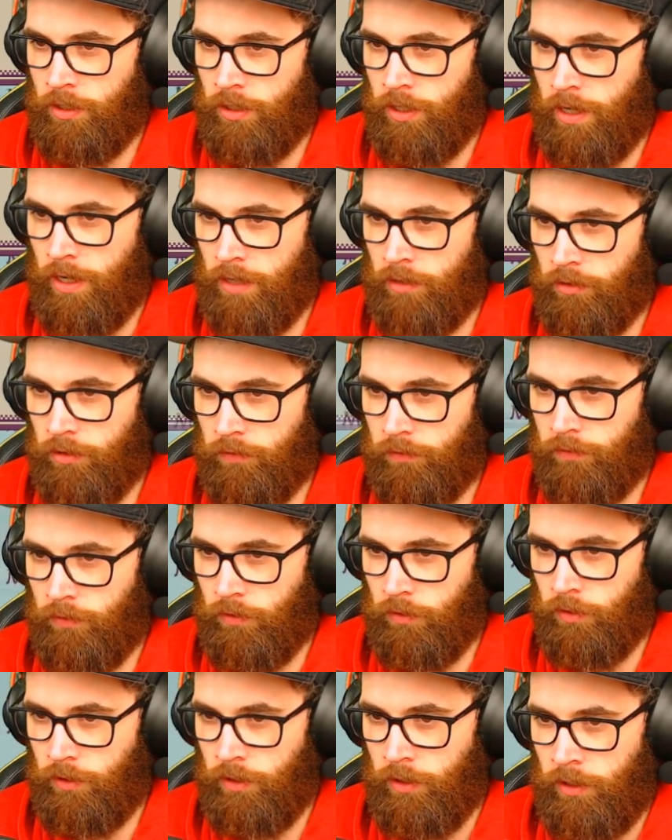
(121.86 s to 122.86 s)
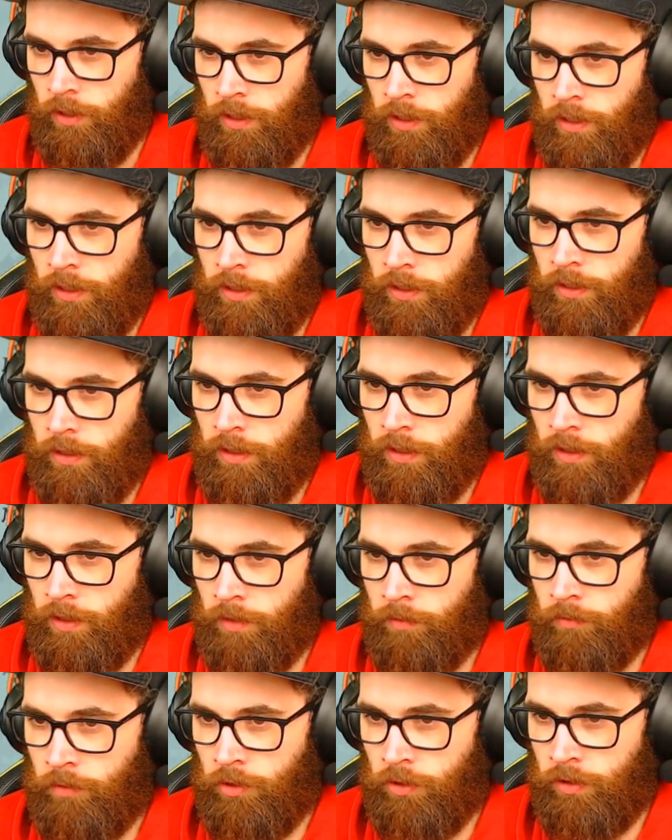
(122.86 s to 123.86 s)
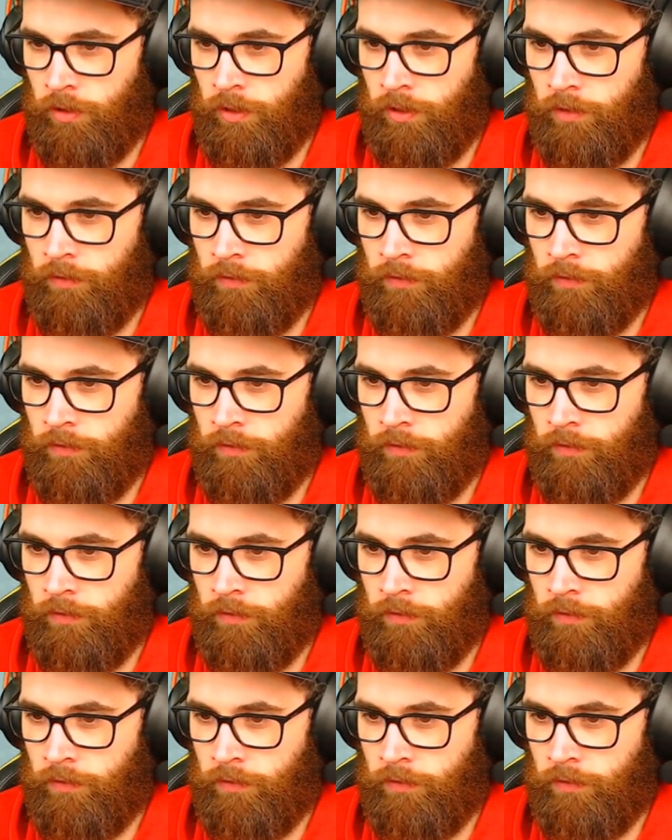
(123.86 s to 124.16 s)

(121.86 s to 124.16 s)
at Elderford. Now I'm trying to